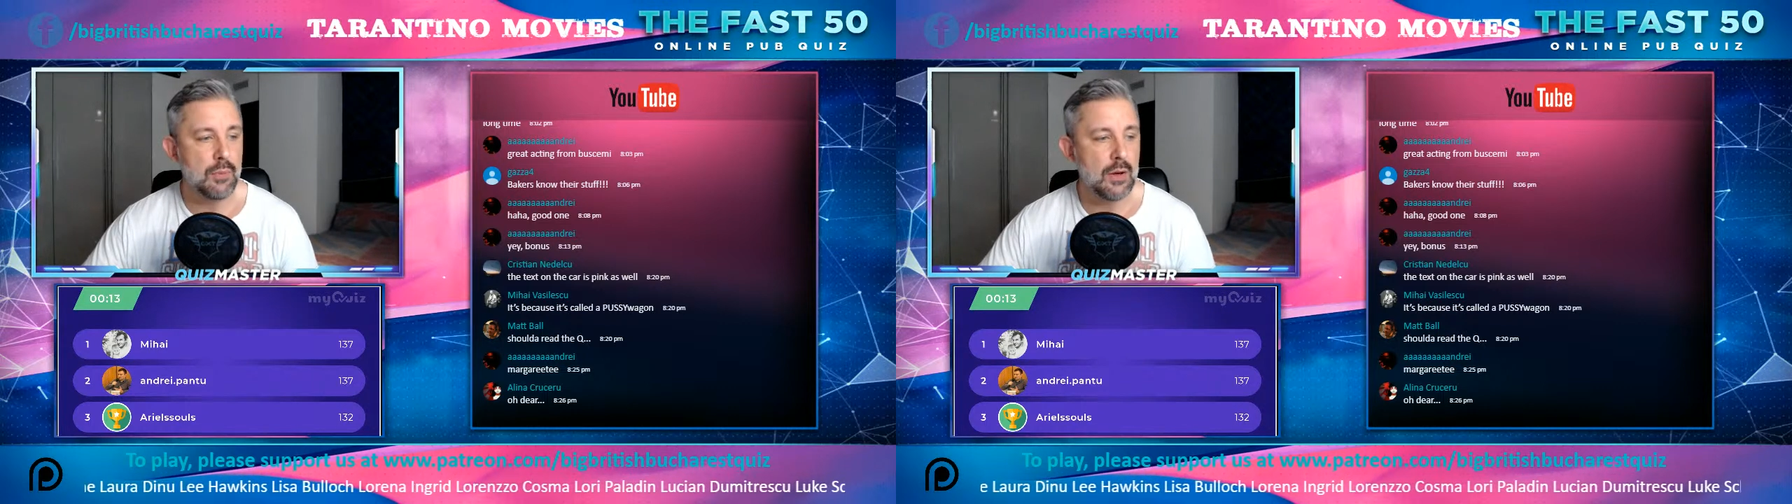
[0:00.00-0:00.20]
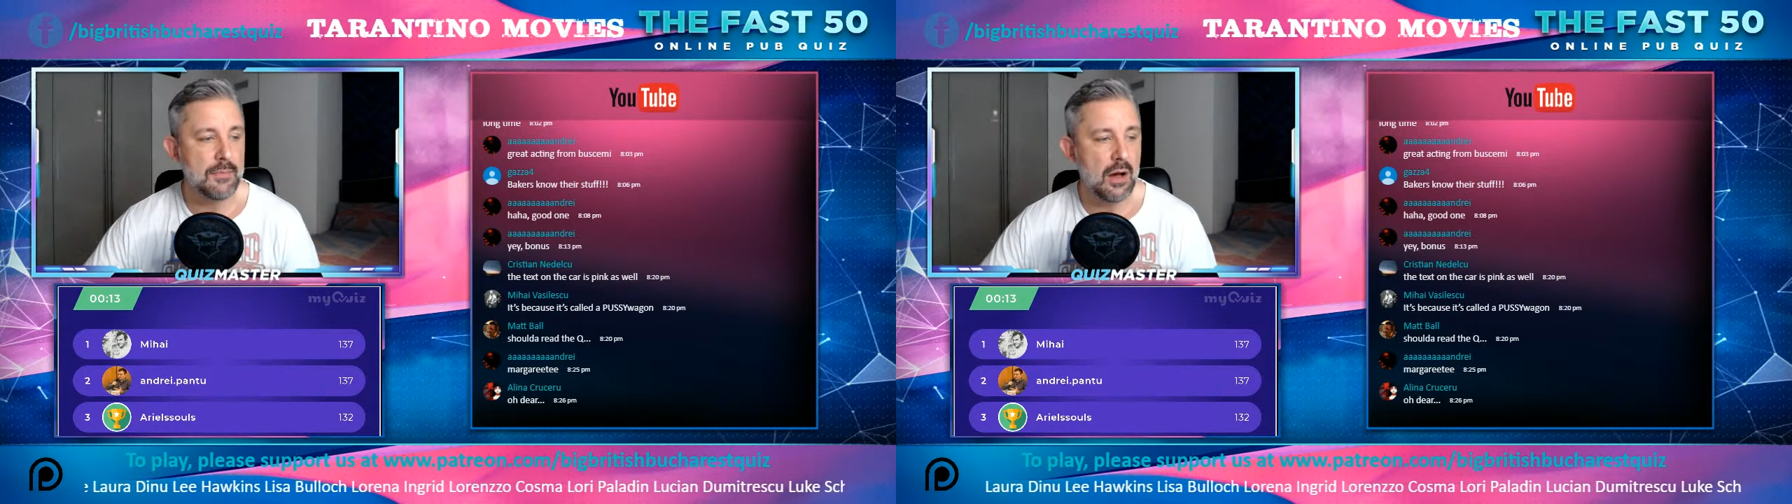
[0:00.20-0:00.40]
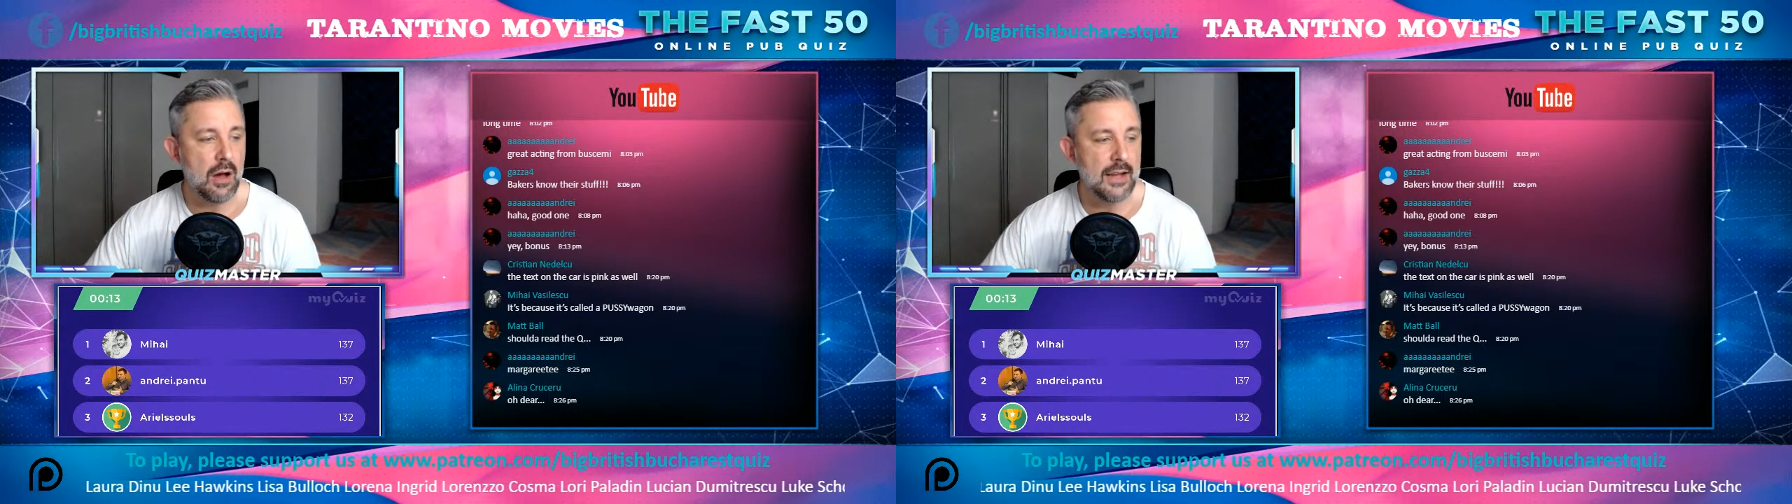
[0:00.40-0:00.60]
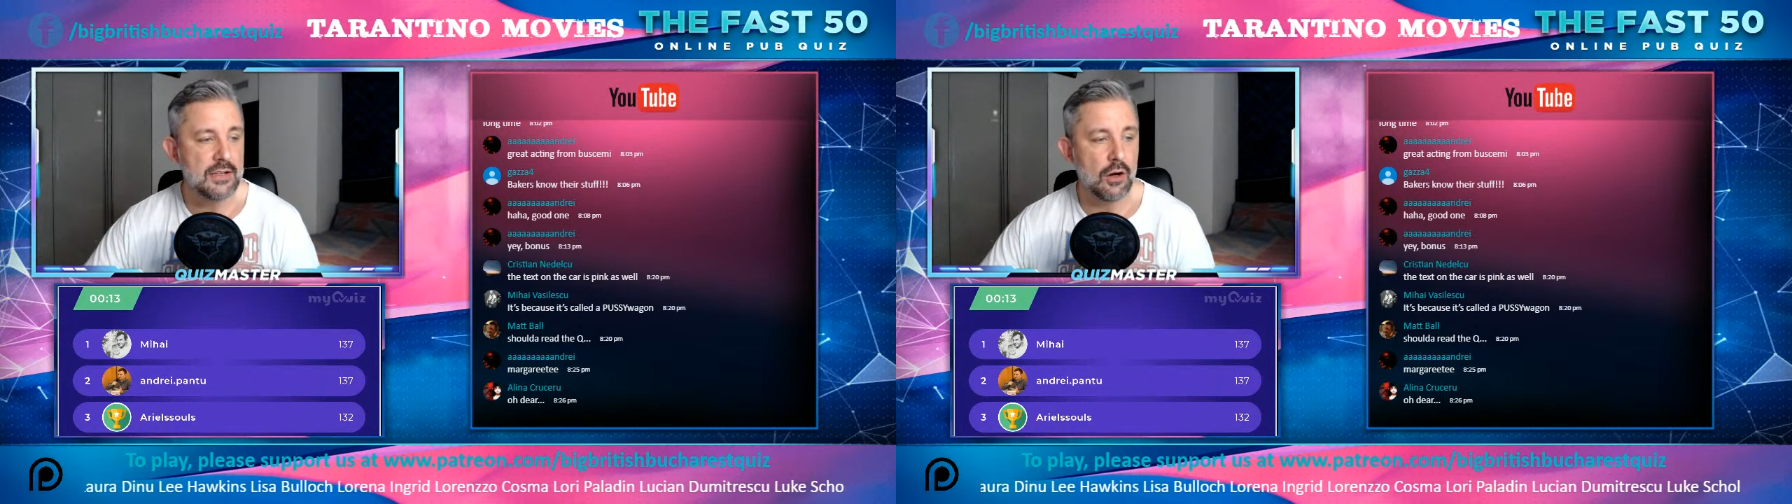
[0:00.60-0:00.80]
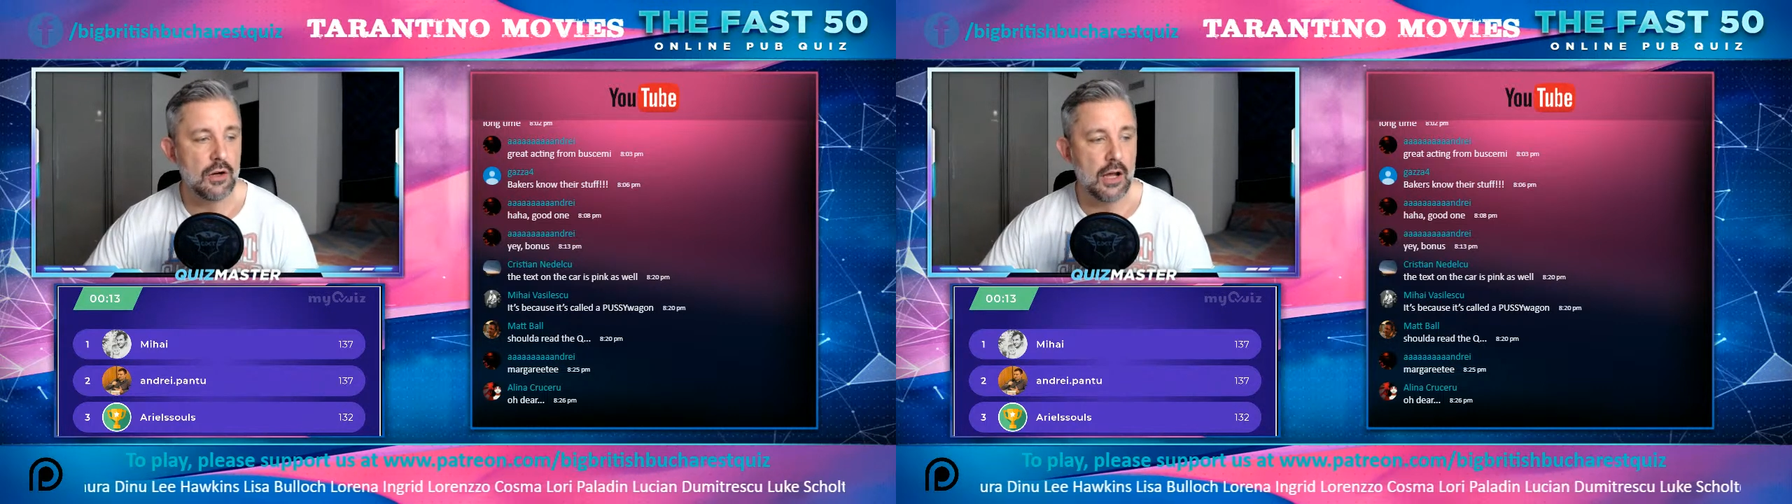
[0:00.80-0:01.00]
point
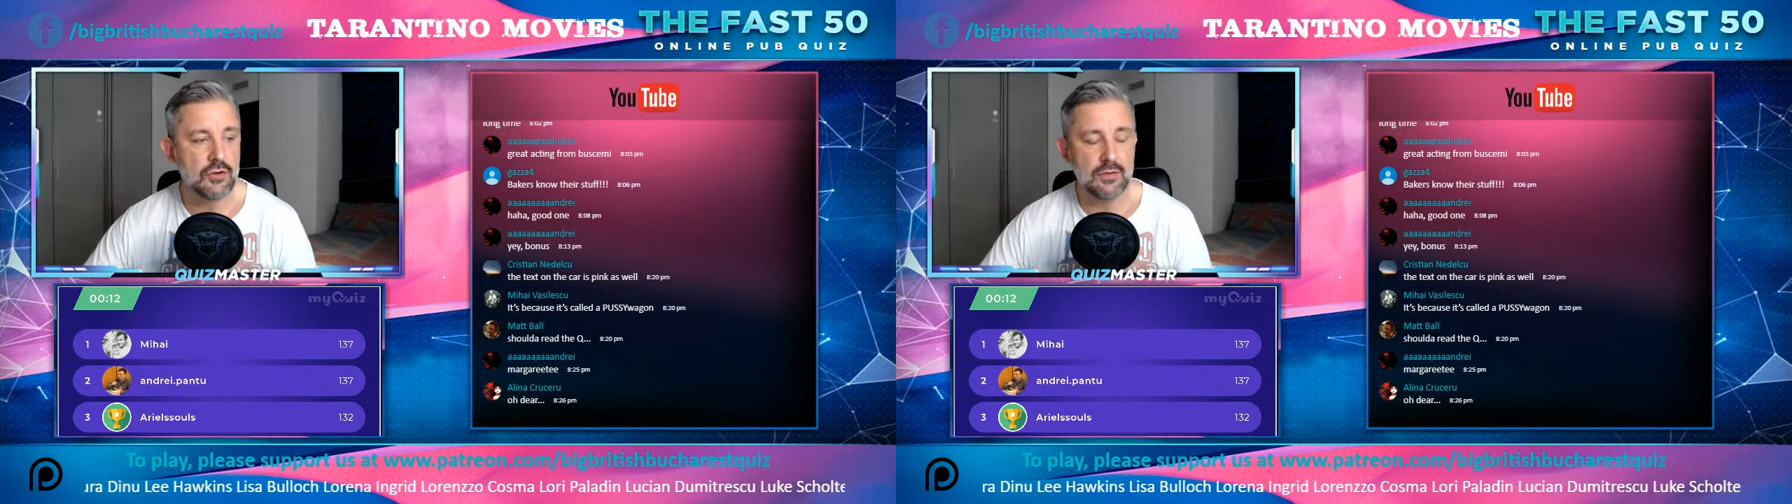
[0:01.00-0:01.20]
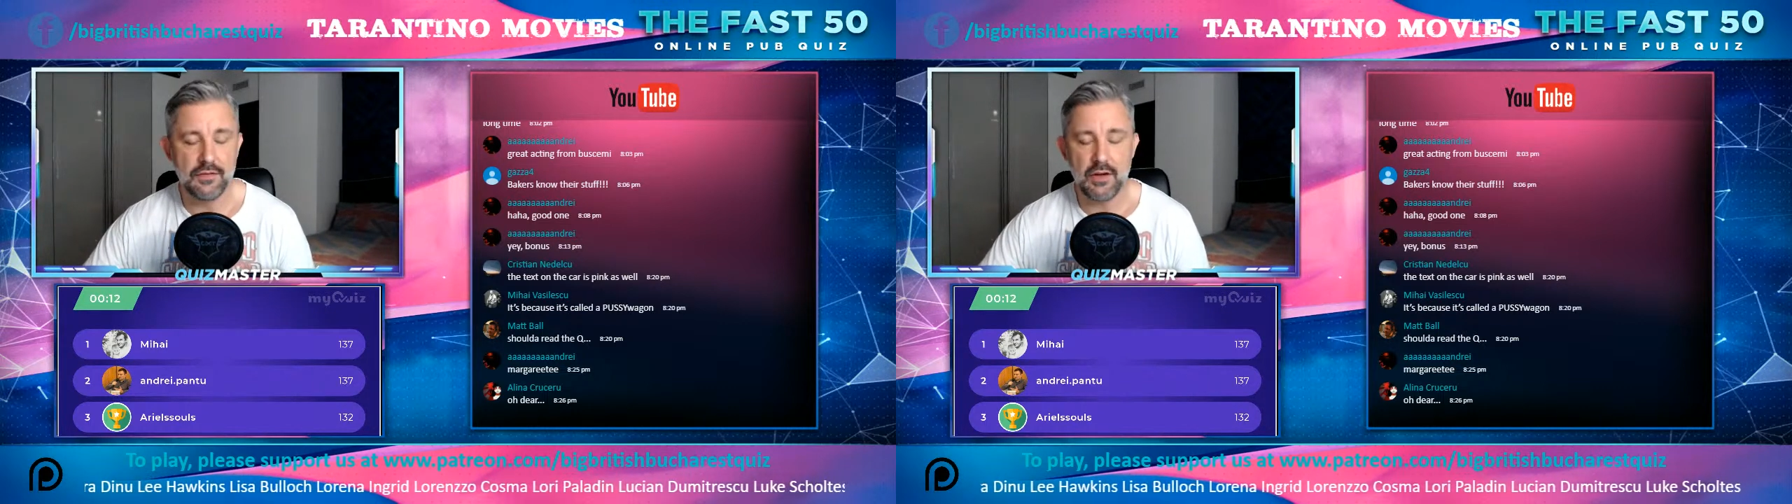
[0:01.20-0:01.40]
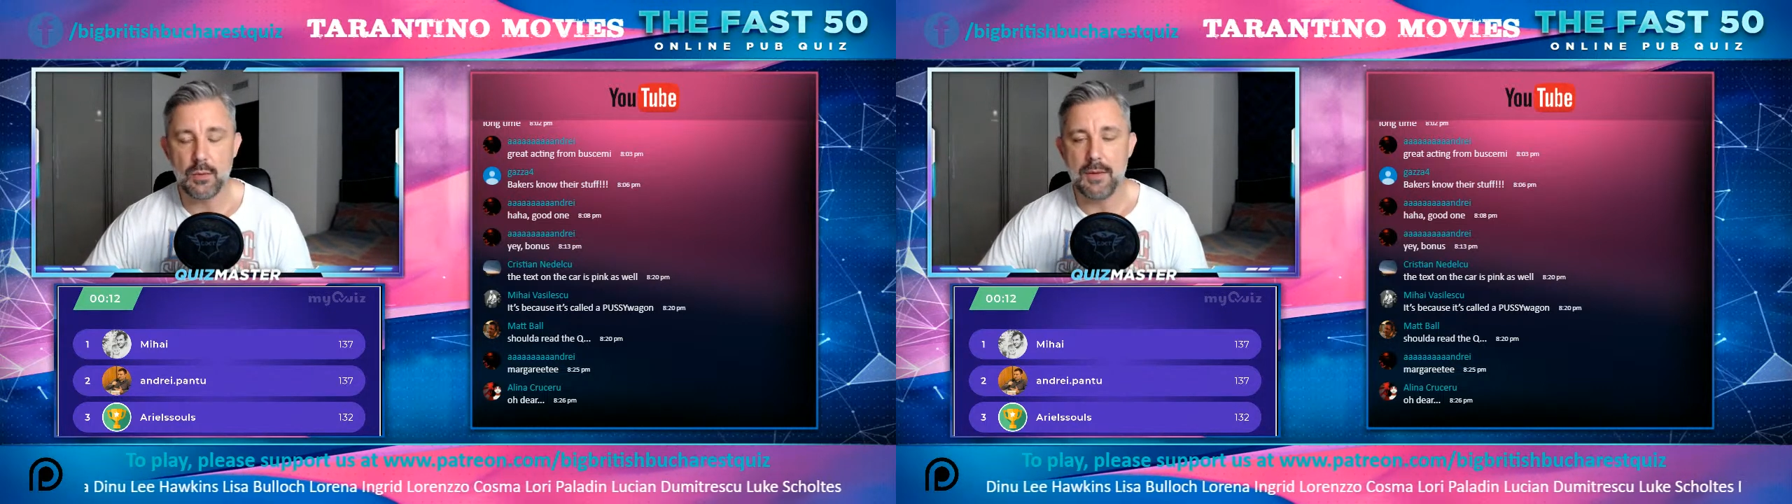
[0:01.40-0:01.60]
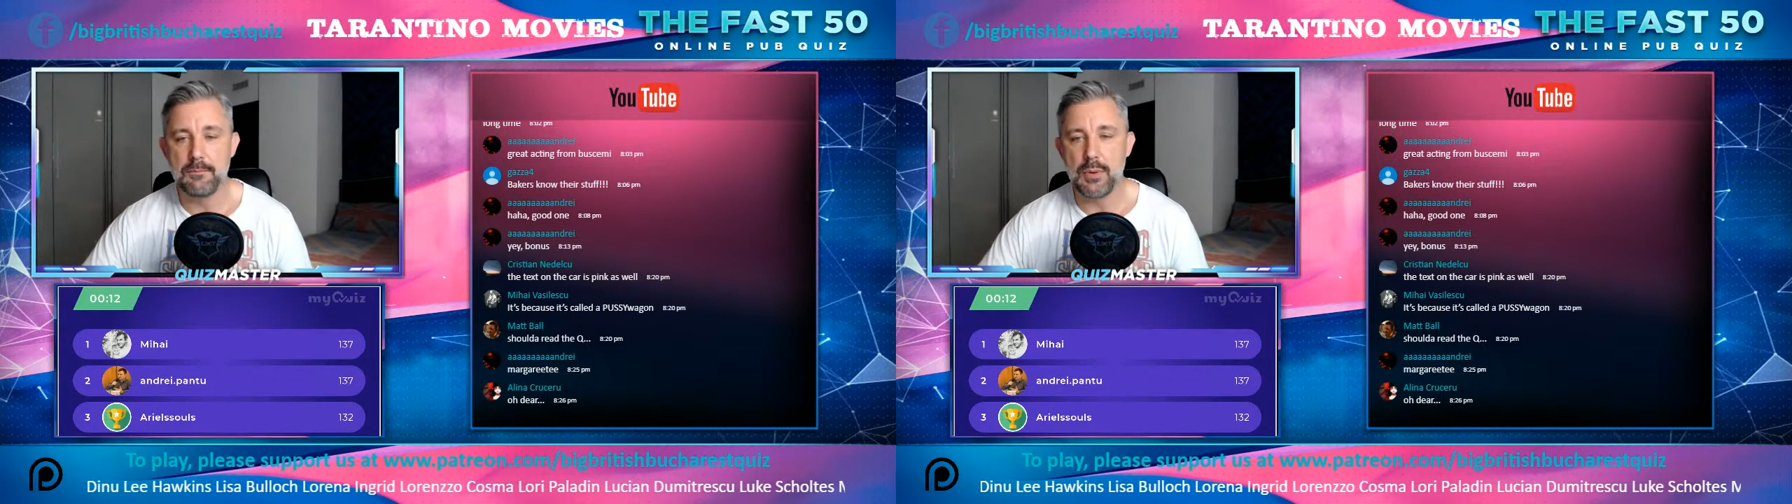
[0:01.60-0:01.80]
behind on 131.